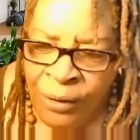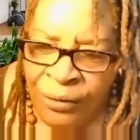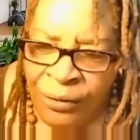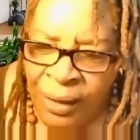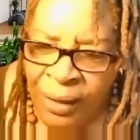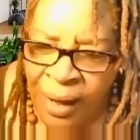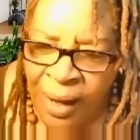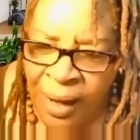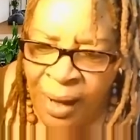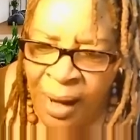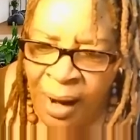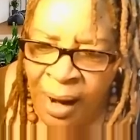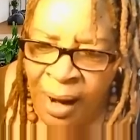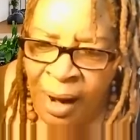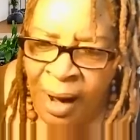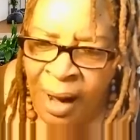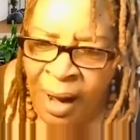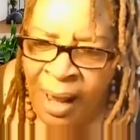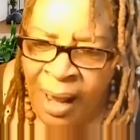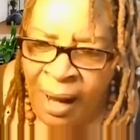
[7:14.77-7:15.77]
with
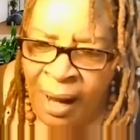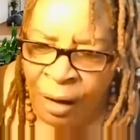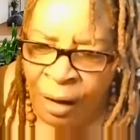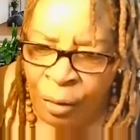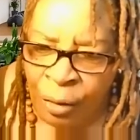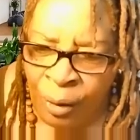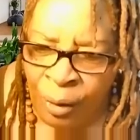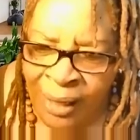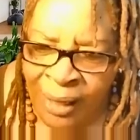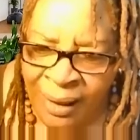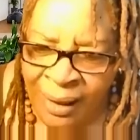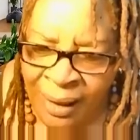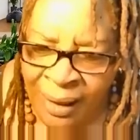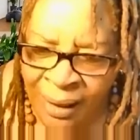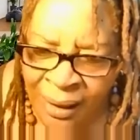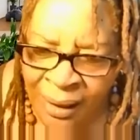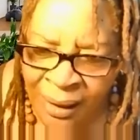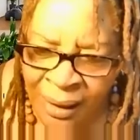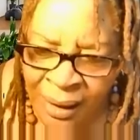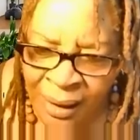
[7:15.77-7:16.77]
a
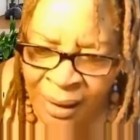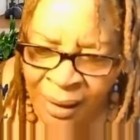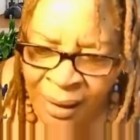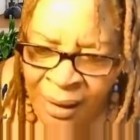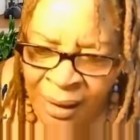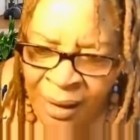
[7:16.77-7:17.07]
crania,